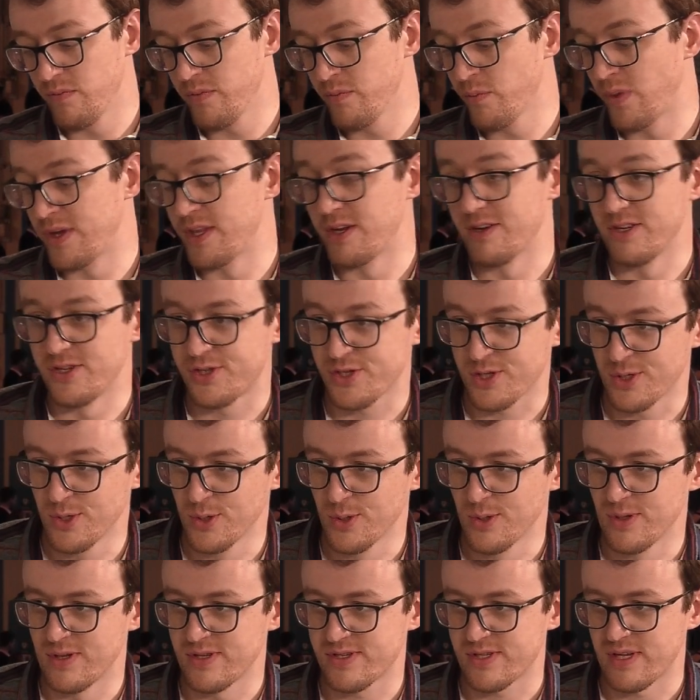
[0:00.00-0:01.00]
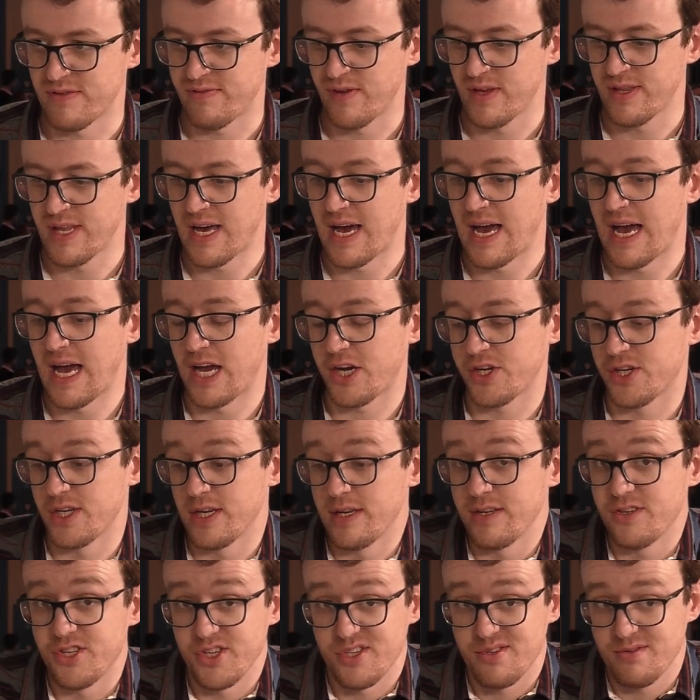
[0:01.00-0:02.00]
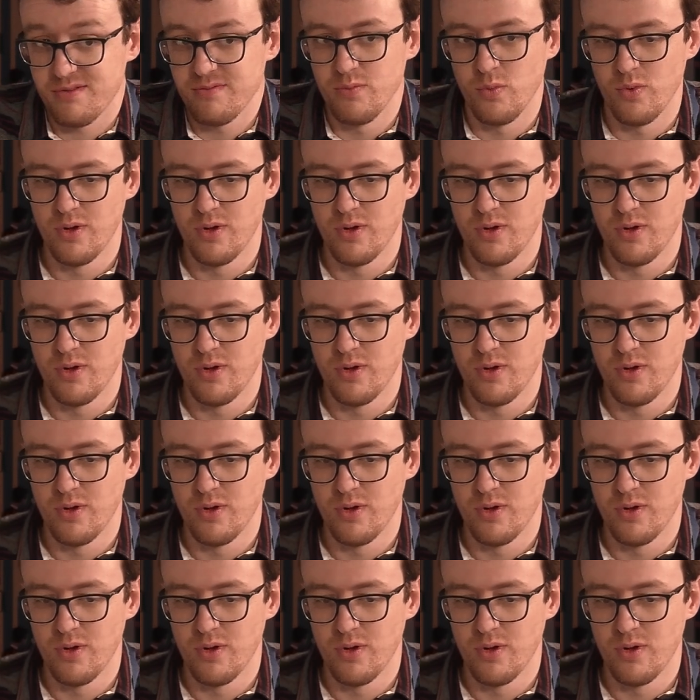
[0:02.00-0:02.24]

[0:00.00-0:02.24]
when they're in school and stuff like that. Actually, just